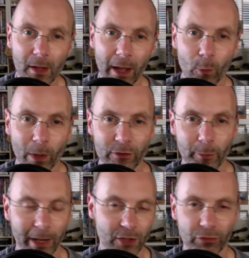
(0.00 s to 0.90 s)
and went to
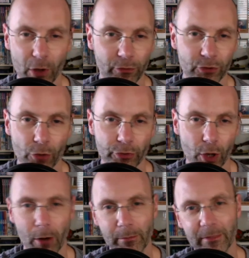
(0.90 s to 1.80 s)

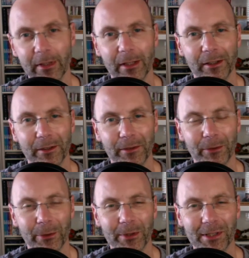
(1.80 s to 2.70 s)

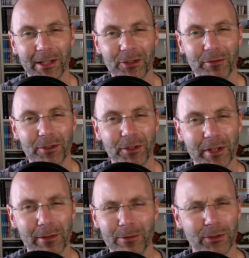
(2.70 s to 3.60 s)
patreon.com/Richard
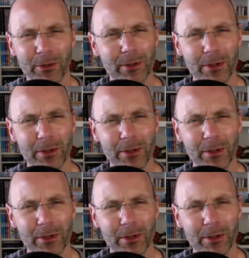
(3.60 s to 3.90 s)
Nicholls, do you?